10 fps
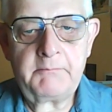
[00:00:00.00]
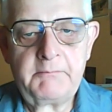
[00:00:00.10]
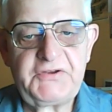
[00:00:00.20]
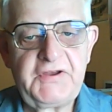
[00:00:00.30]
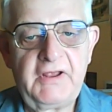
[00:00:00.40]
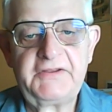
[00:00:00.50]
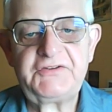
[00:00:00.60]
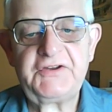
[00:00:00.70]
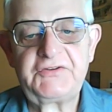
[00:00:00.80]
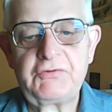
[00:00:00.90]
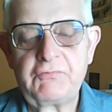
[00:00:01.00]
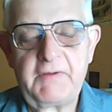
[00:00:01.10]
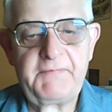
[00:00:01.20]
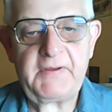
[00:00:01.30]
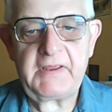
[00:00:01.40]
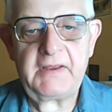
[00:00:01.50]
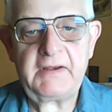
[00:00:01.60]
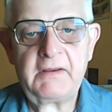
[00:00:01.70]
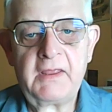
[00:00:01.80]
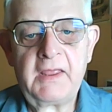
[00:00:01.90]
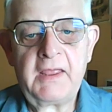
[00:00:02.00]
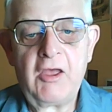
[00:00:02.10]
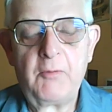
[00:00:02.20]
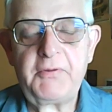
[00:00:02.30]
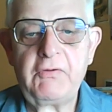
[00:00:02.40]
Michelle is just terrific in helping